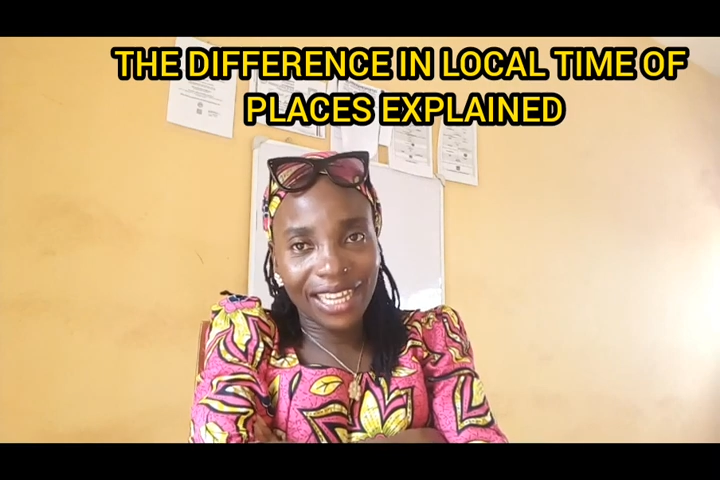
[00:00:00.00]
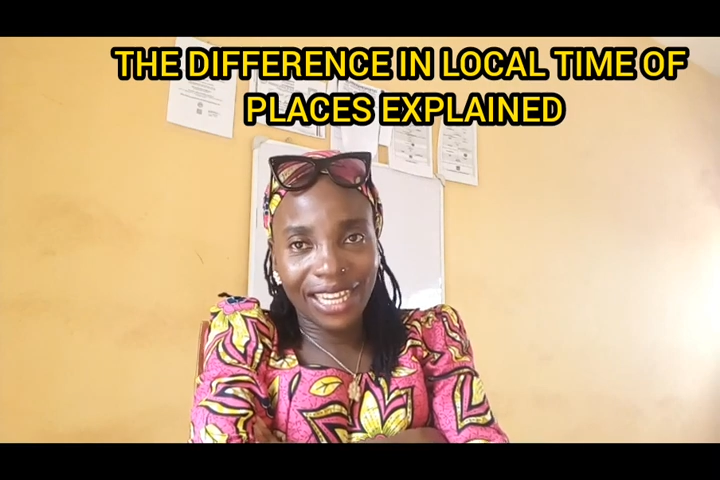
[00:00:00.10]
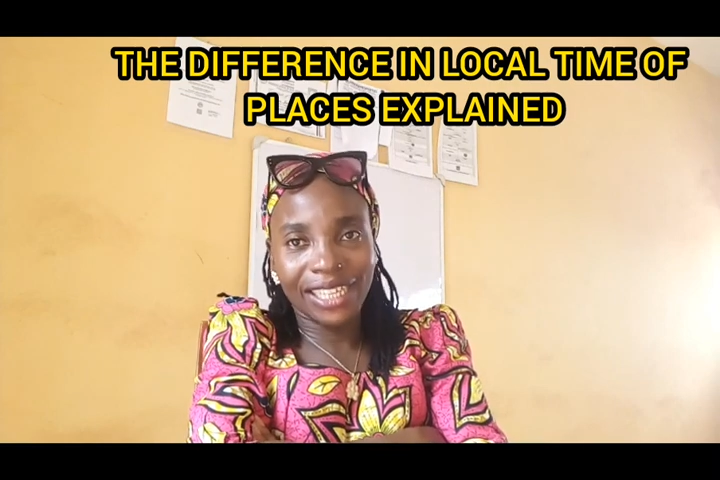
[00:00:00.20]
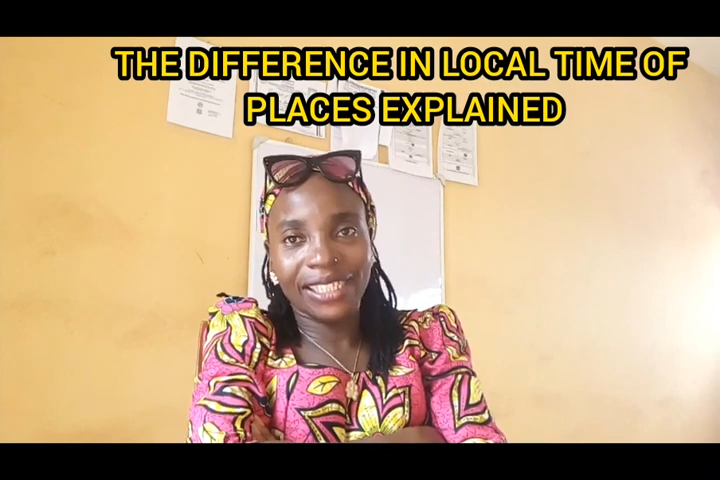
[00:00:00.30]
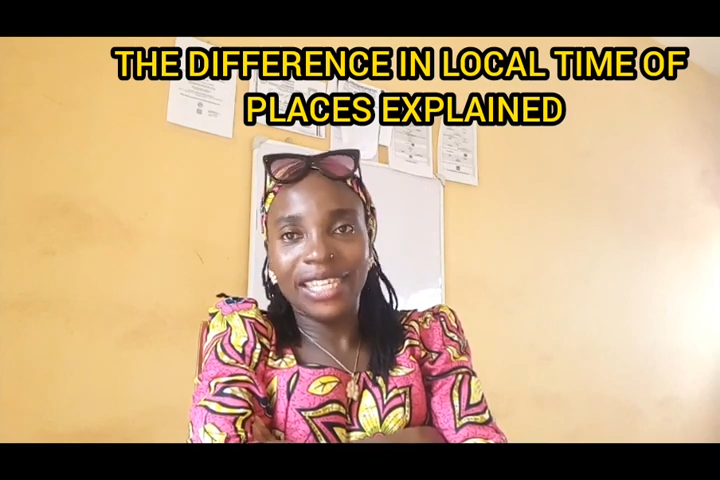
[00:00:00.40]

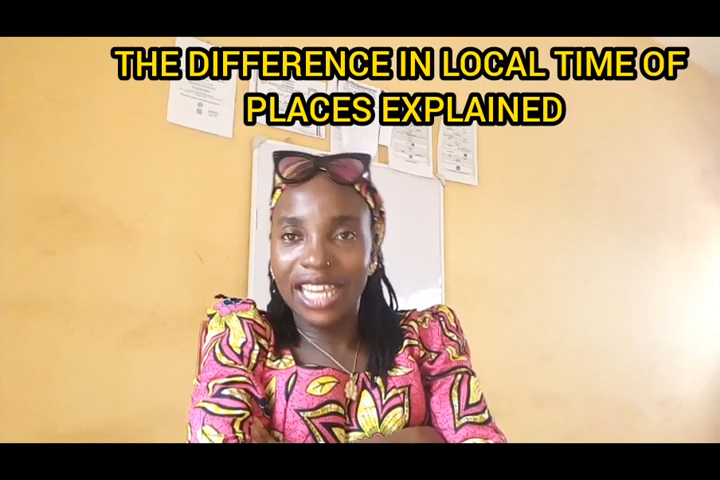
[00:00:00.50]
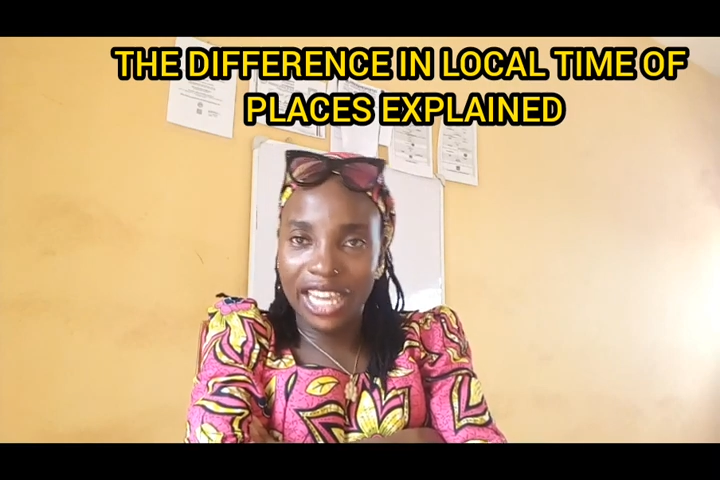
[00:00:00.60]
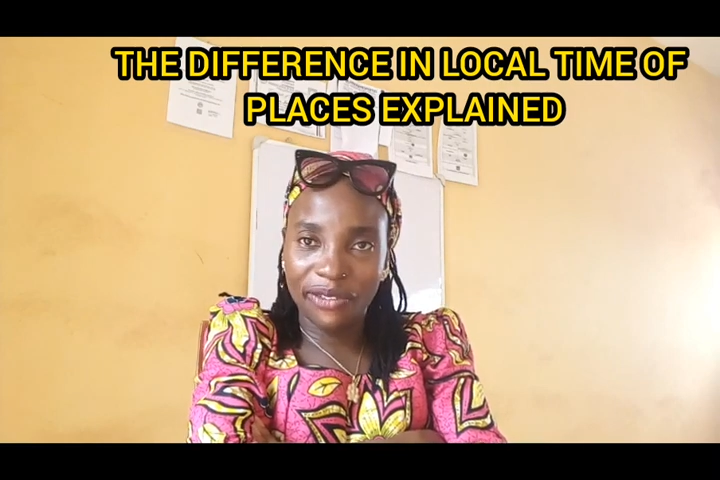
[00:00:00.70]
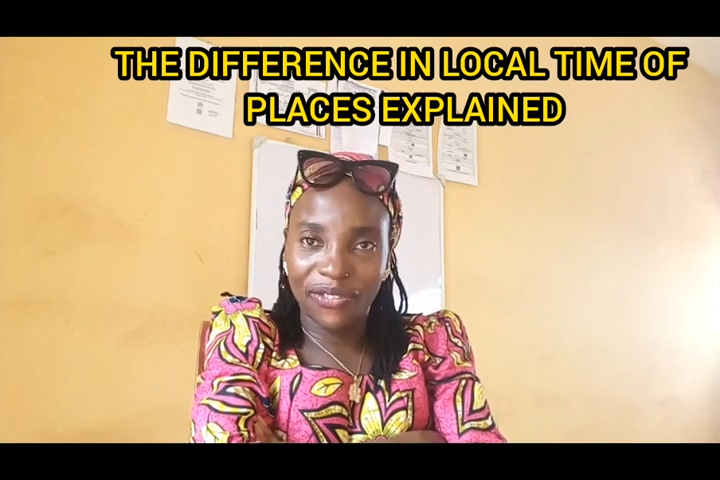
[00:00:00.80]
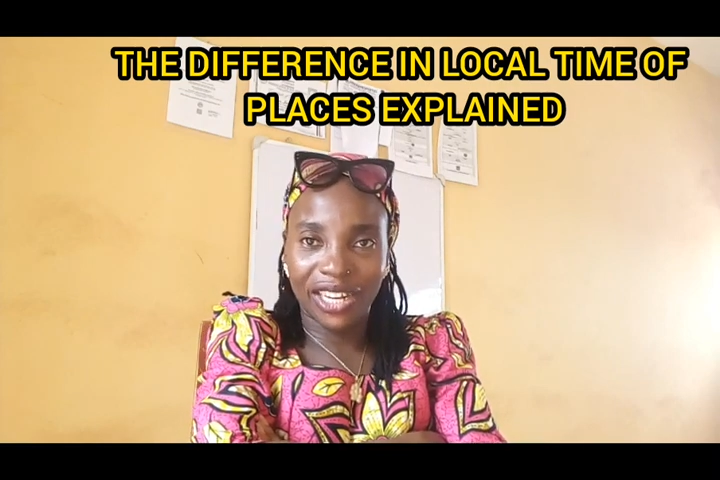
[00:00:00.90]
is
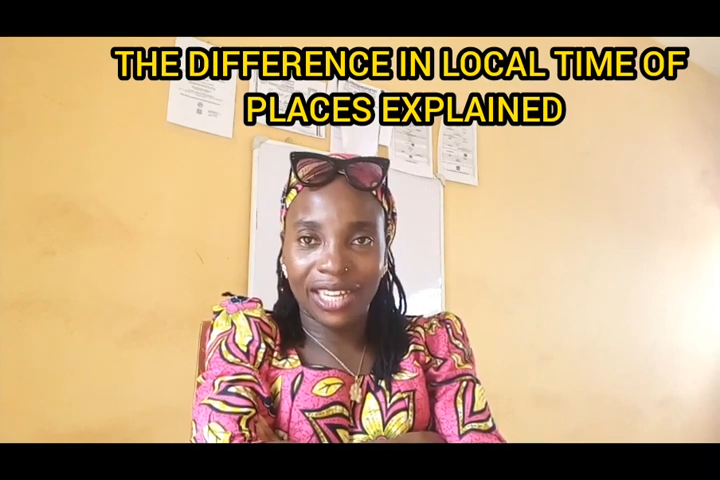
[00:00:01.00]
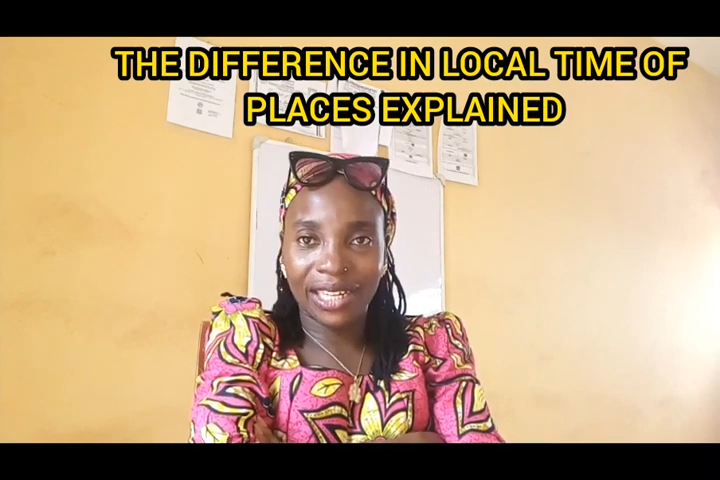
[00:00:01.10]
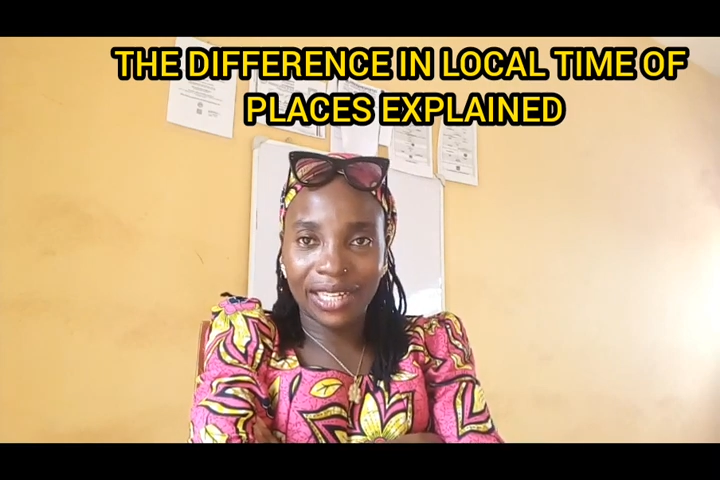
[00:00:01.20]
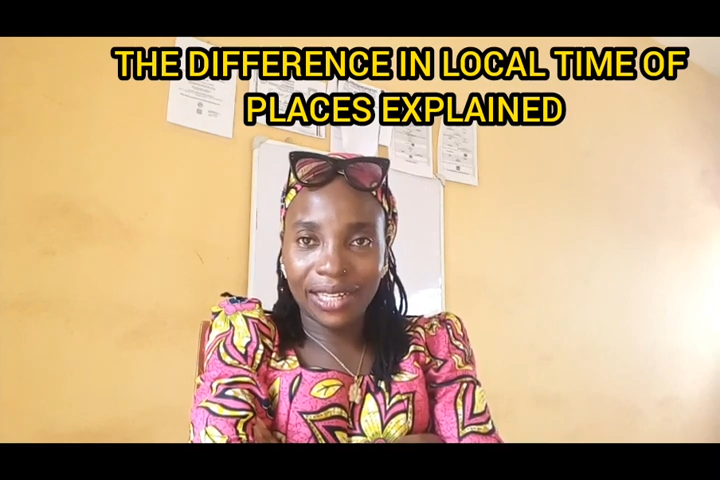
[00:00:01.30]
evening